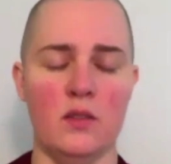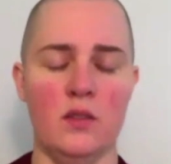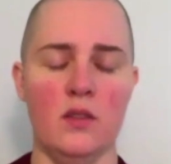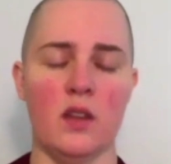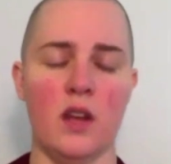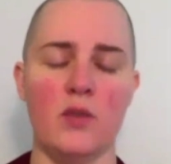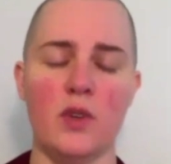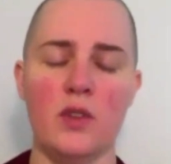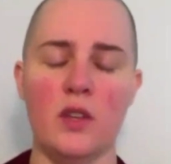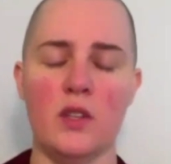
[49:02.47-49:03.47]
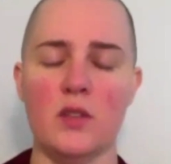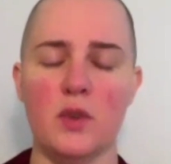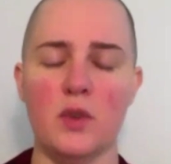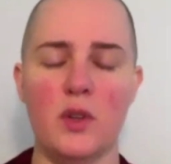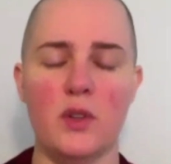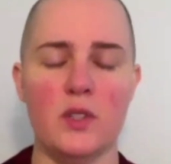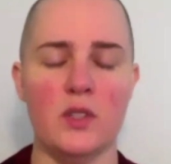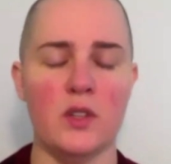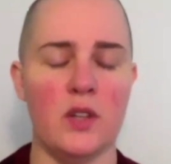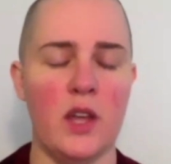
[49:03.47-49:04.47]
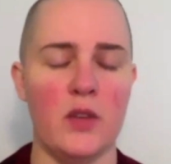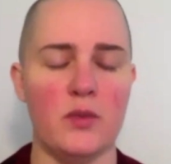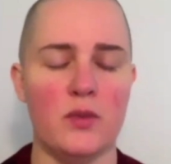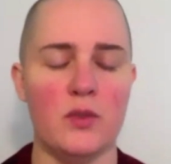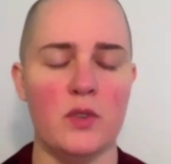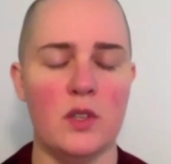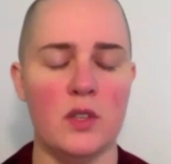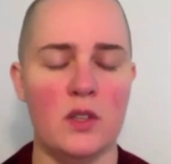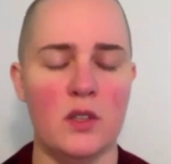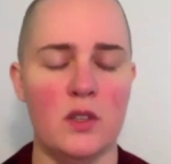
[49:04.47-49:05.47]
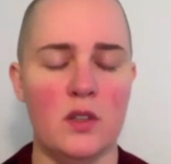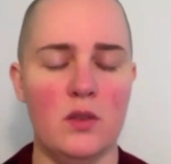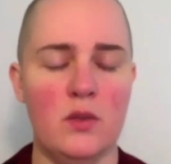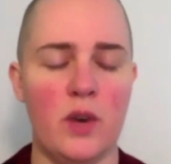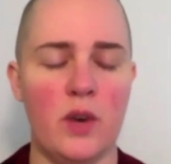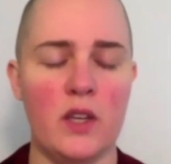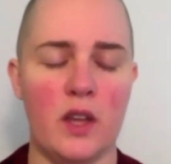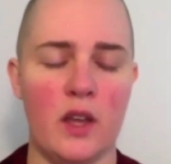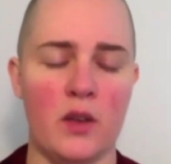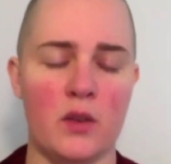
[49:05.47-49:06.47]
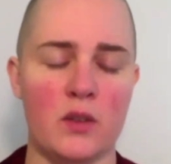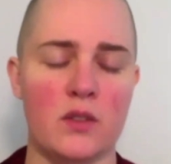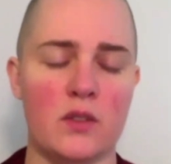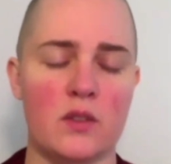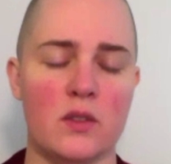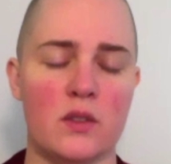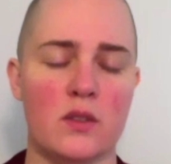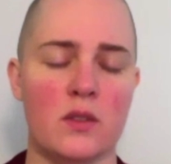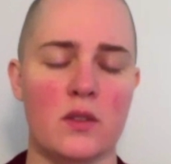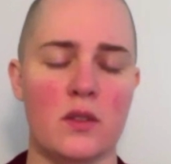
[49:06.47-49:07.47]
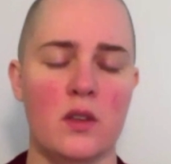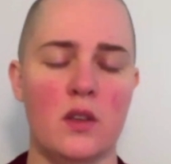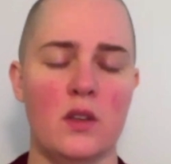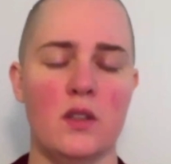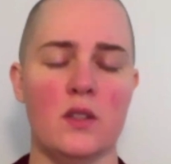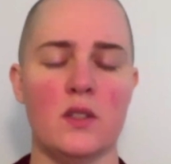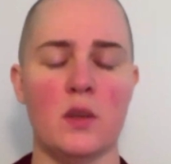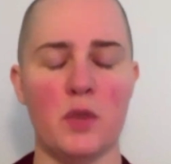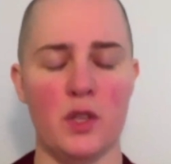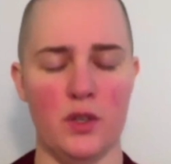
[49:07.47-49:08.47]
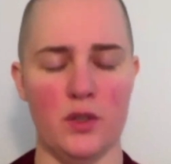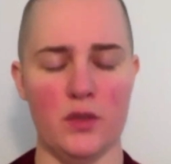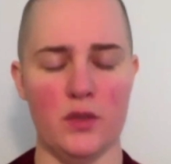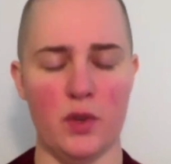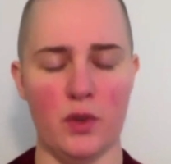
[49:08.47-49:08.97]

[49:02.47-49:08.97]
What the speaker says: that everything difficult in your life right now is something useful.